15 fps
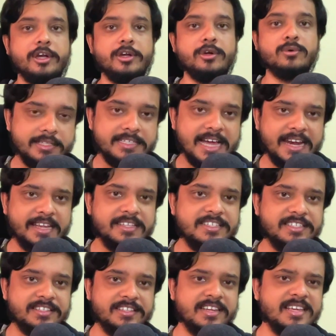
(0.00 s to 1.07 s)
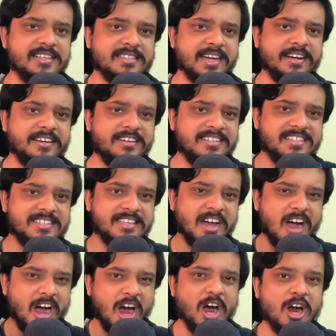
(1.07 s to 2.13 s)
into. Challenge 3 is that it's
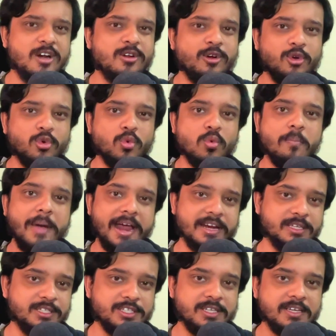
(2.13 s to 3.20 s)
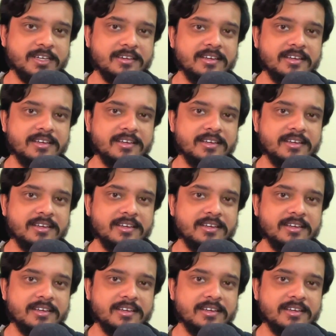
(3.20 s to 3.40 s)
hard to manage.